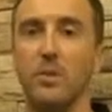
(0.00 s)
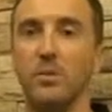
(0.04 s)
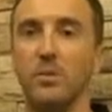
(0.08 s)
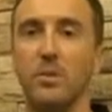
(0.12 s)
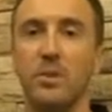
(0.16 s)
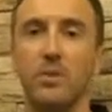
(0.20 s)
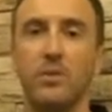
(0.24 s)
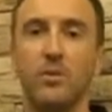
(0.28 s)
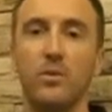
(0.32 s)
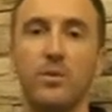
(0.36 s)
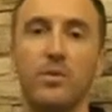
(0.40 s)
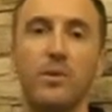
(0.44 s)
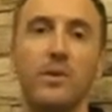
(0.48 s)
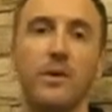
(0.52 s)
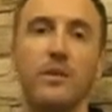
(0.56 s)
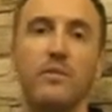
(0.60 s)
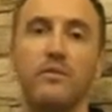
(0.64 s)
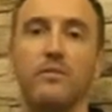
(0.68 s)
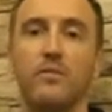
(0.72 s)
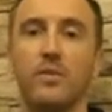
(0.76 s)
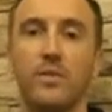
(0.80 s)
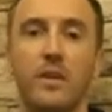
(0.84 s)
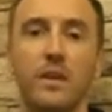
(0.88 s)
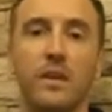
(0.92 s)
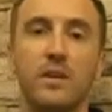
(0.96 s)
Or I'm not good
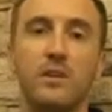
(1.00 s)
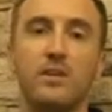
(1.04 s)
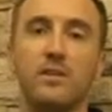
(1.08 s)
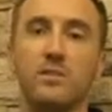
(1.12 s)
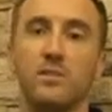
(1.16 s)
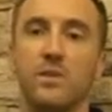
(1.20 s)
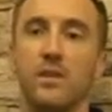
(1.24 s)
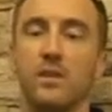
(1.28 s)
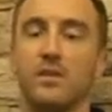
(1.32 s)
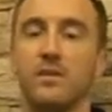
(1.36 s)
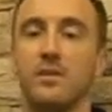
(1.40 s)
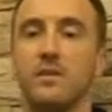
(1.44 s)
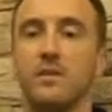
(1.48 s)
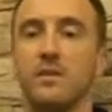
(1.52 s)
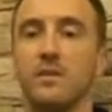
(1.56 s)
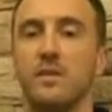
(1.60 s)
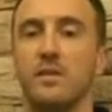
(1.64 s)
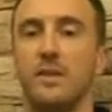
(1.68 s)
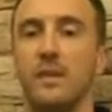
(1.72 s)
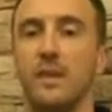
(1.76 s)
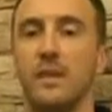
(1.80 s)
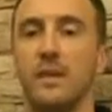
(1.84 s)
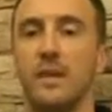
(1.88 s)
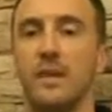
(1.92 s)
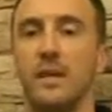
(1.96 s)
enough for these
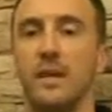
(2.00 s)
reasons.